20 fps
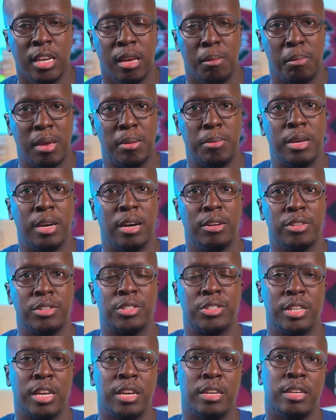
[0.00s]
maybe
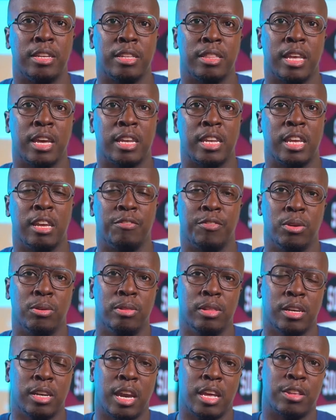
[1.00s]
understanding that if you
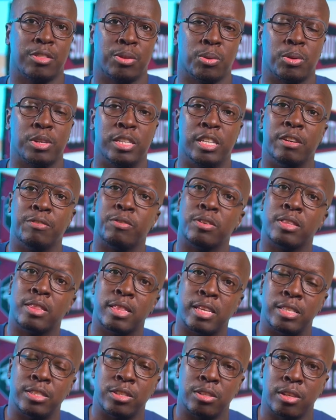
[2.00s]
look at it through a different
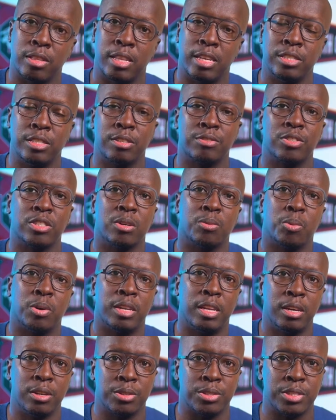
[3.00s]
lens or the lens of someone
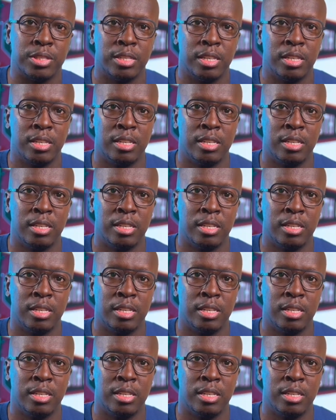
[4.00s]
else,